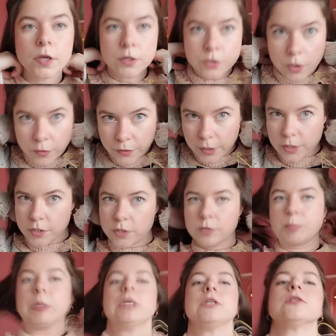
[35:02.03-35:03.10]
So this is
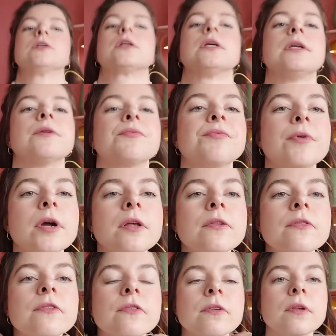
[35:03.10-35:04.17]
basically the
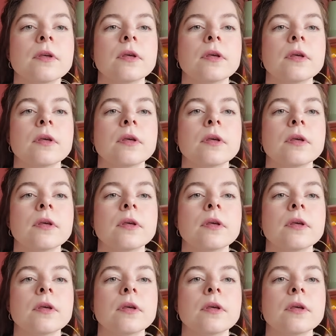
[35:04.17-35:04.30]
front.